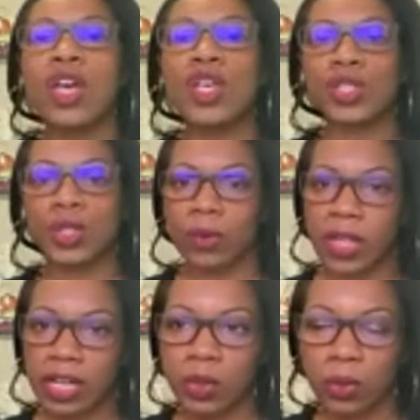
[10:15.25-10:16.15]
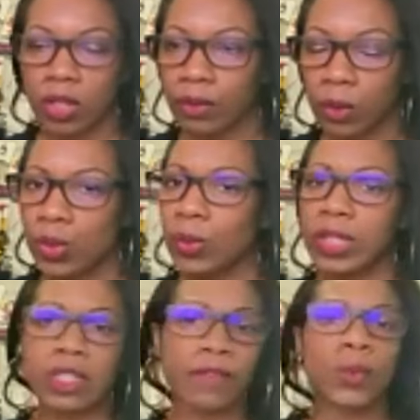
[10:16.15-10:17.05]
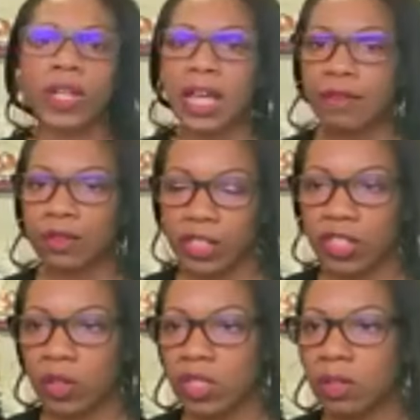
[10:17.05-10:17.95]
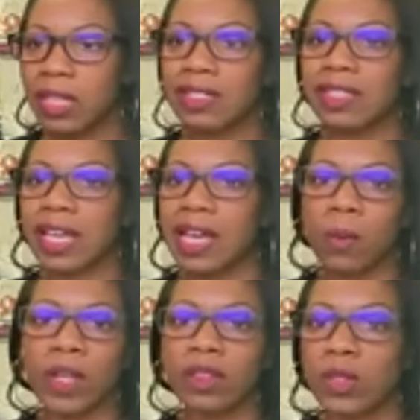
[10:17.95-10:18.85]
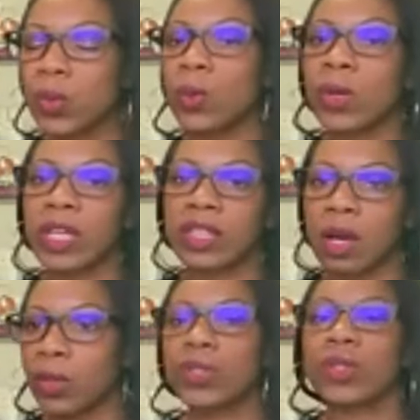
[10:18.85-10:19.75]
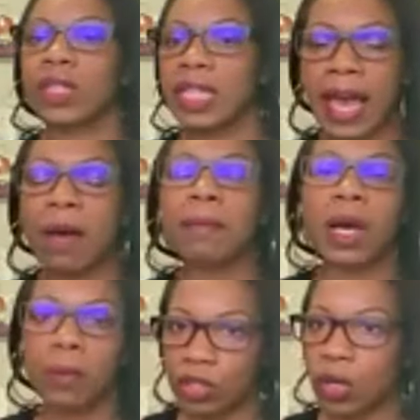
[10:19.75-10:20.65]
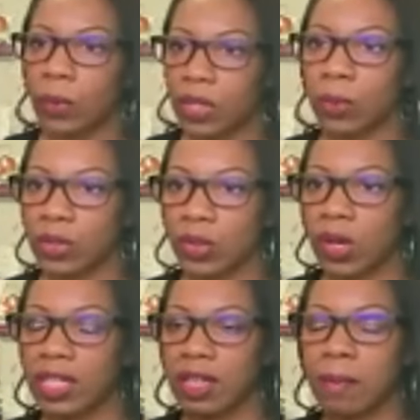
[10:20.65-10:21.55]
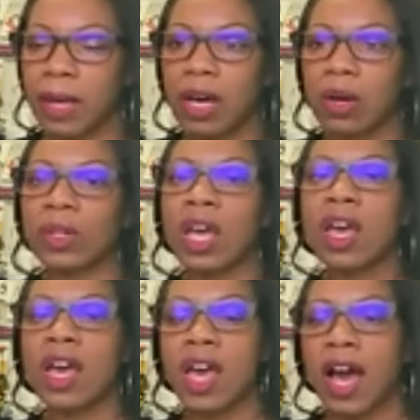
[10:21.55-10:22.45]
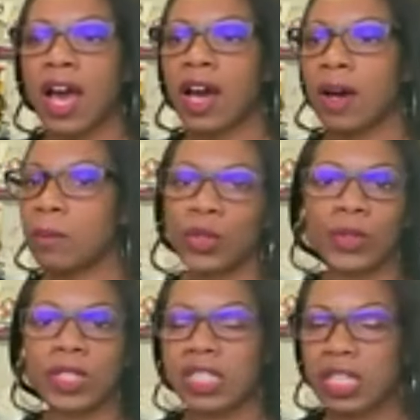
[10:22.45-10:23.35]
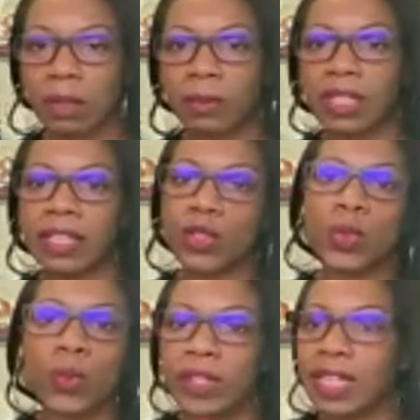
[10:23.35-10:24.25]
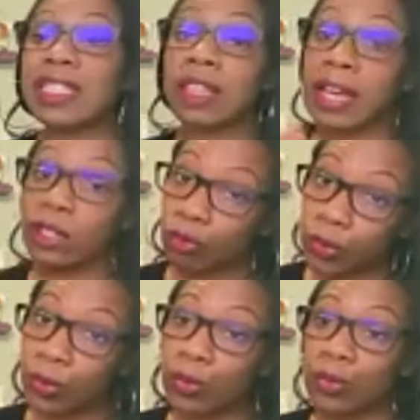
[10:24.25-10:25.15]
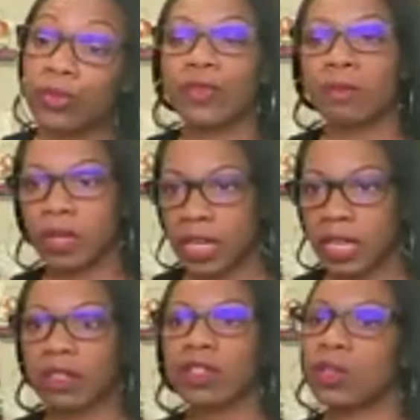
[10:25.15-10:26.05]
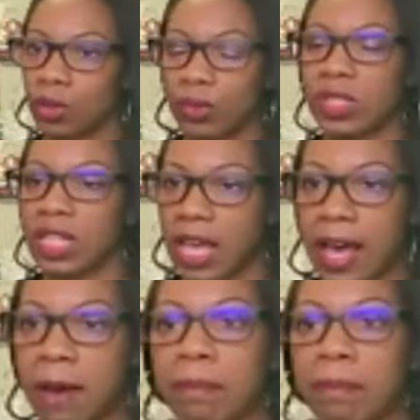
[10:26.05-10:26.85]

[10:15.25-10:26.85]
So that is one of those toys. If you would ever reach out to me and say, I want the toy that works on the app, I would know what you were talking about. Um, or you could say something like the toy that's like Groove, but you use the app.